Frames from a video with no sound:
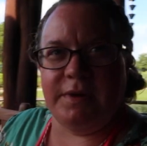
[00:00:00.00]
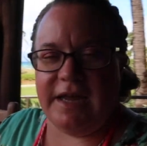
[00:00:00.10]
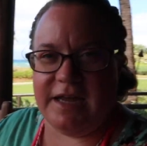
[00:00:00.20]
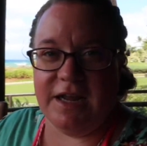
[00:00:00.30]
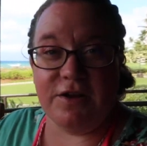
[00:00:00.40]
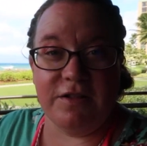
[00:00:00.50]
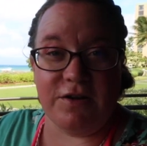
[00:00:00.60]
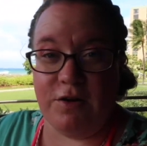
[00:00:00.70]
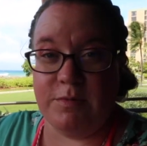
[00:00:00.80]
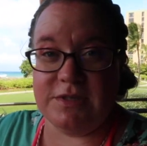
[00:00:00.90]
My aunt and uncle
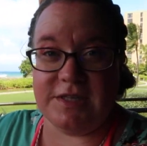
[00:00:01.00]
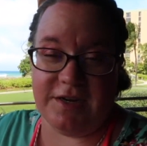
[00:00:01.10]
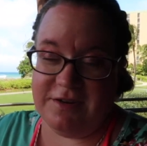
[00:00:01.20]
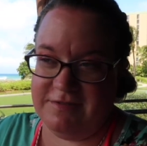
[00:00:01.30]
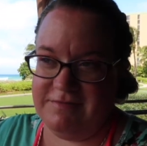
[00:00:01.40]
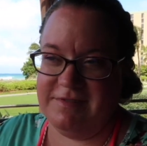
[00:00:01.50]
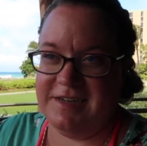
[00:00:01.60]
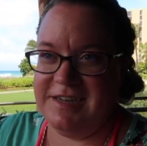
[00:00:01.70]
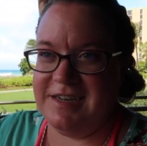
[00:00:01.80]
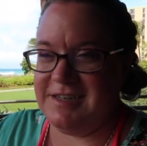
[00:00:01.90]
are almost here.
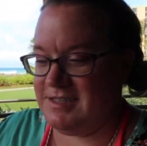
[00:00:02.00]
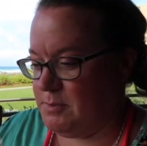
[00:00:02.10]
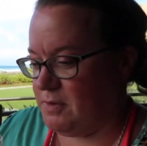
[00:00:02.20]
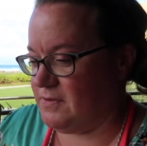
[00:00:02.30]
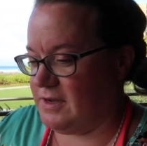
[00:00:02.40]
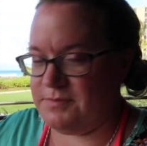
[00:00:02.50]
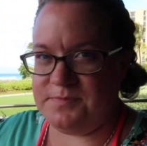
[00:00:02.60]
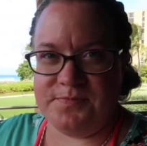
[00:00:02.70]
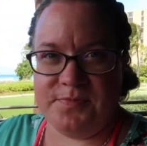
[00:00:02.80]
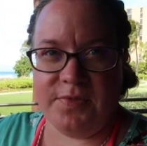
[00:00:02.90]
Super fun.
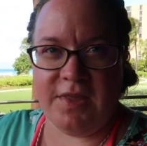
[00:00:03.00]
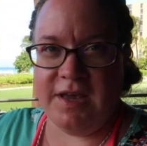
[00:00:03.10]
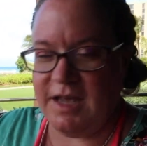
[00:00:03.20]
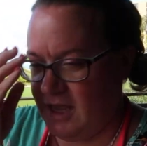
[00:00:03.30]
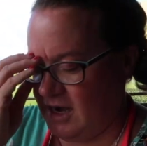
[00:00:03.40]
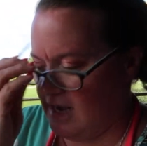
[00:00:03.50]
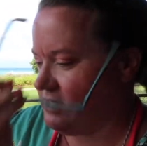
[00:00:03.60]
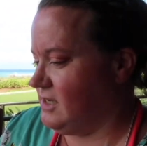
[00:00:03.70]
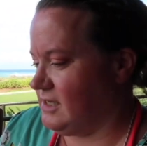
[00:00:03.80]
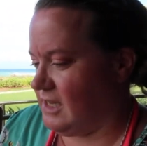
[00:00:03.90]
And it
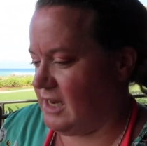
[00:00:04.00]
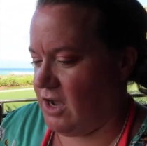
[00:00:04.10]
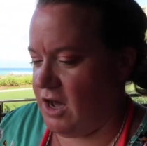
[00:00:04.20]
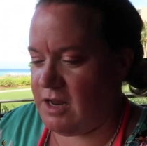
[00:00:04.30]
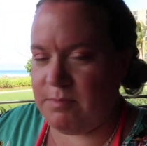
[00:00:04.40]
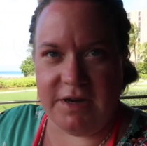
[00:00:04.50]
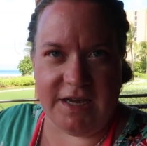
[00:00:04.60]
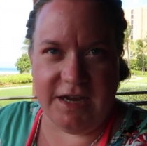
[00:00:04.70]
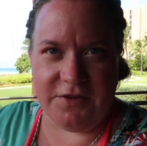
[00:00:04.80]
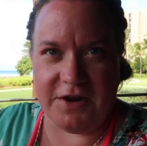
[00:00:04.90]
actually is getting hot and
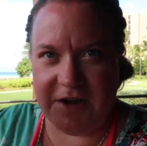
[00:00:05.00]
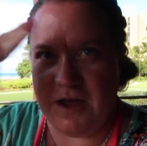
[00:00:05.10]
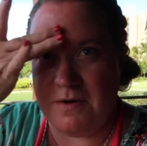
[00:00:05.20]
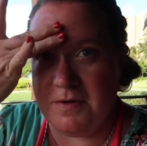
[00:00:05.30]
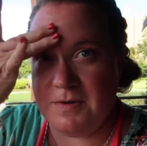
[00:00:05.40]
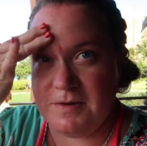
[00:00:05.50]
muggy out there now.